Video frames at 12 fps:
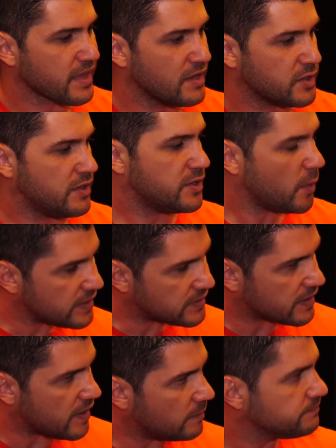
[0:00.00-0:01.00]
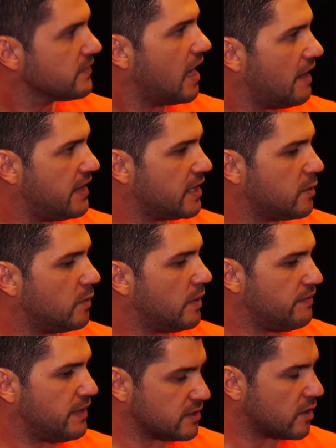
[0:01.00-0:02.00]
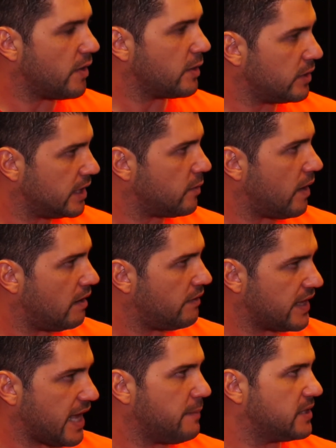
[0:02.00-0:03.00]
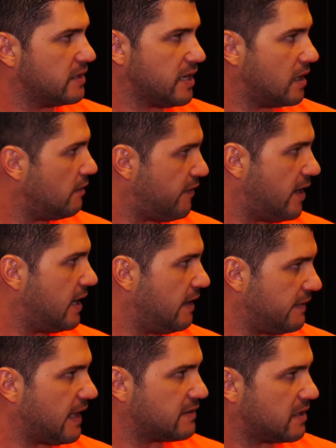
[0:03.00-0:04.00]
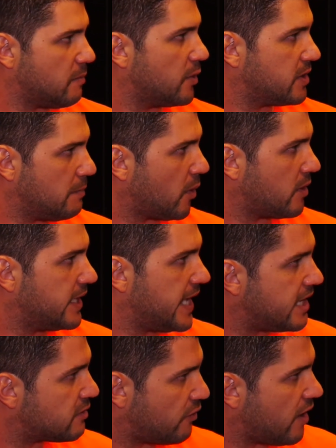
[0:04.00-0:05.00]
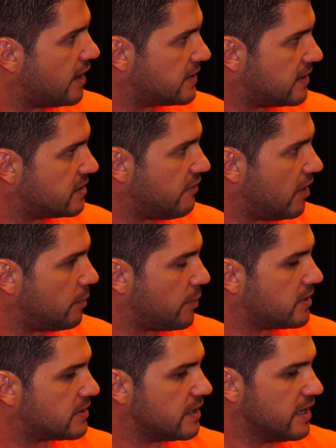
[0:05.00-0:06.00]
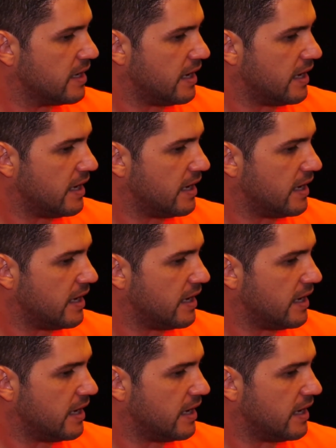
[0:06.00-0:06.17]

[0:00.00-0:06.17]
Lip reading: So there's a ways to go. I think things are going really well. The game is a ton of fun. I think that's the most important gauge for us as developers.